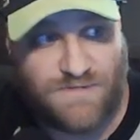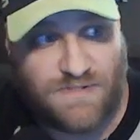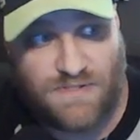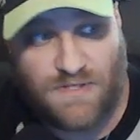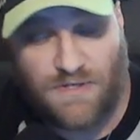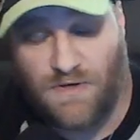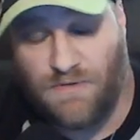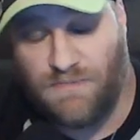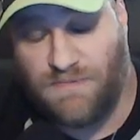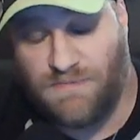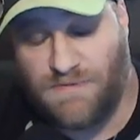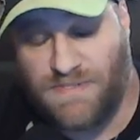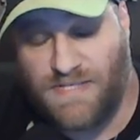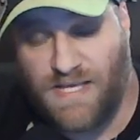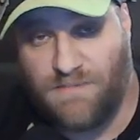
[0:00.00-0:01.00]
And Jacoby
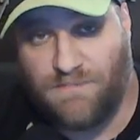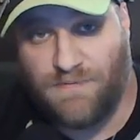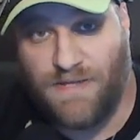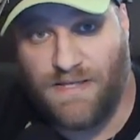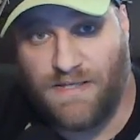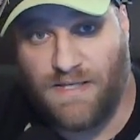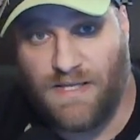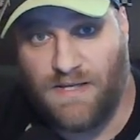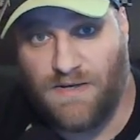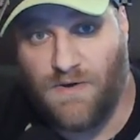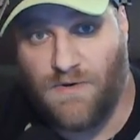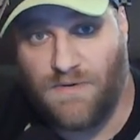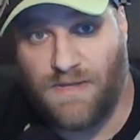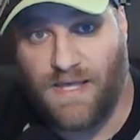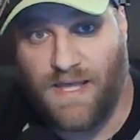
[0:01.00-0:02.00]
Brissett played an
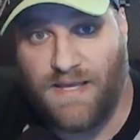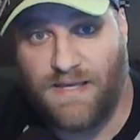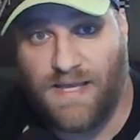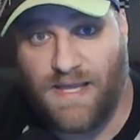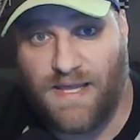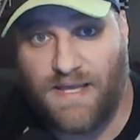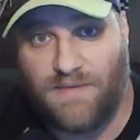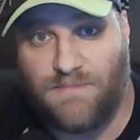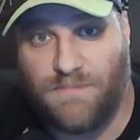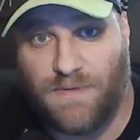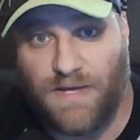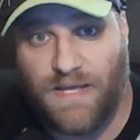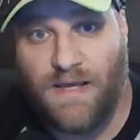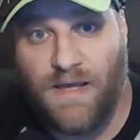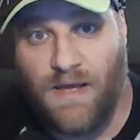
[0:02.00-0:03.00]
okay game, but